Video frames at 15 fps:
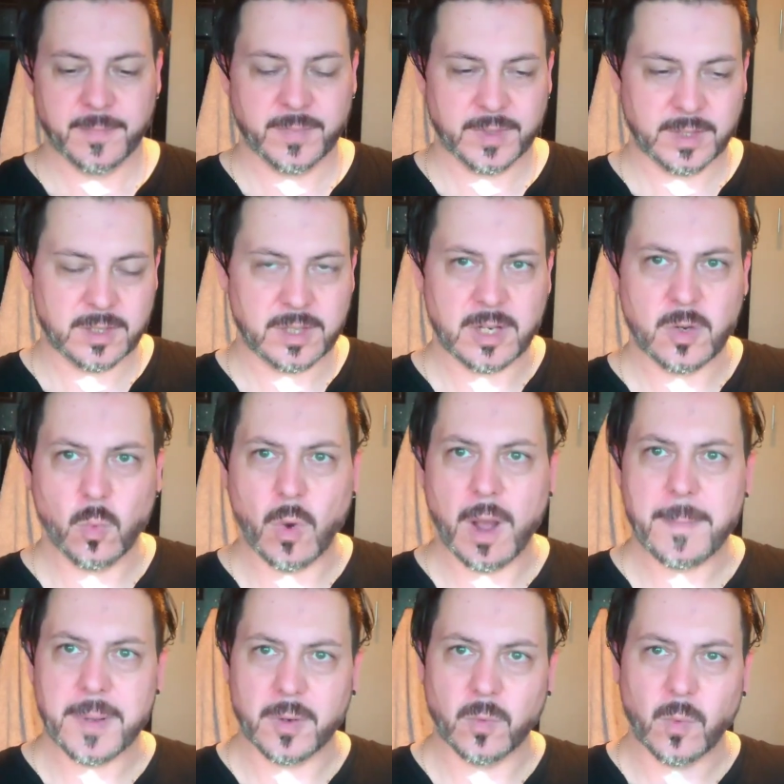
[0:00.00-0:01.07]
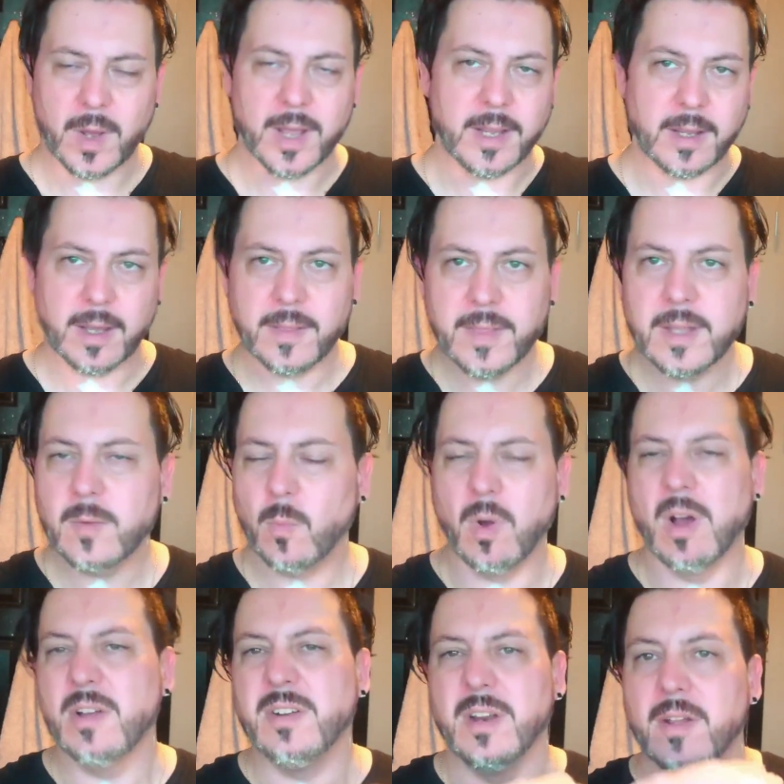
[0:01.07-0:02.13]
because then you're wiping away and well,
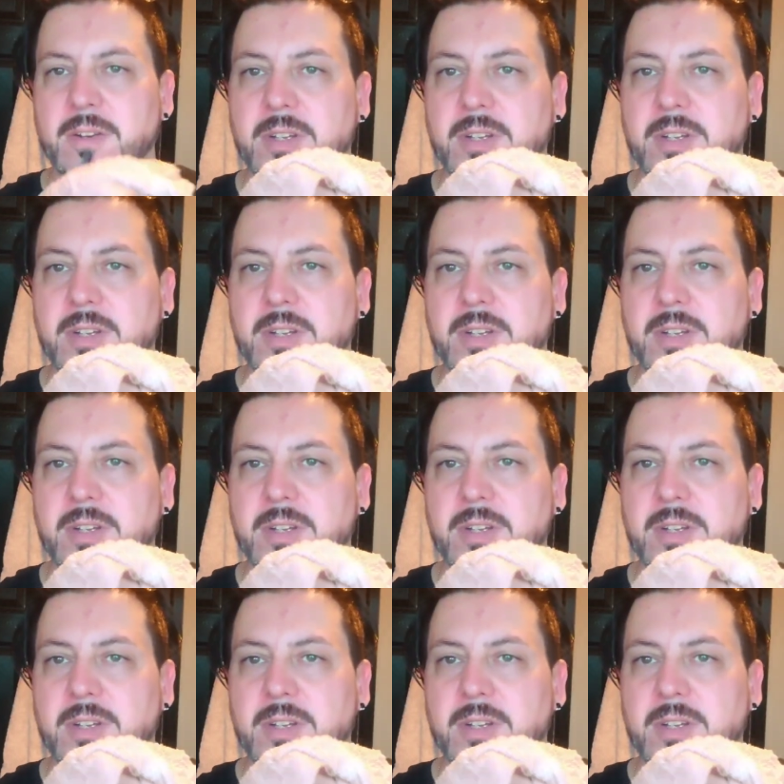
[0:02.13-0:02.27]
I don't know,